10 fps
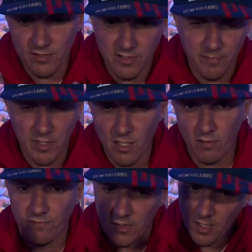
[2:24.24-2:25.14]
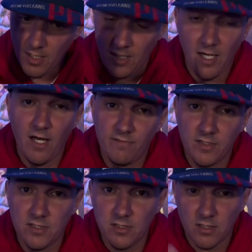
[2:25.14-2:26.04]
slip in comfort,
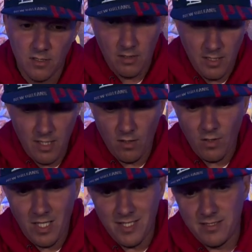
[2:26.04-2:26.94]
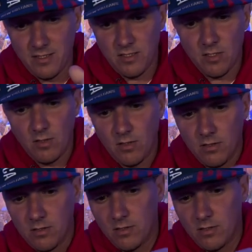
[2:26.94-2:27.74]
obviously. Now, onto the tongue.